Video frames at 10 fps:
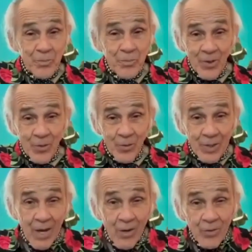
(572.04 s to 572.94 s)
you know,
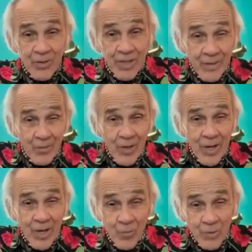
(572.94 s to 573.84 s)
clowning
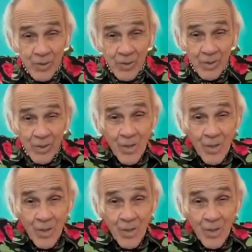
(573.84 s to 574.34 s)
around with a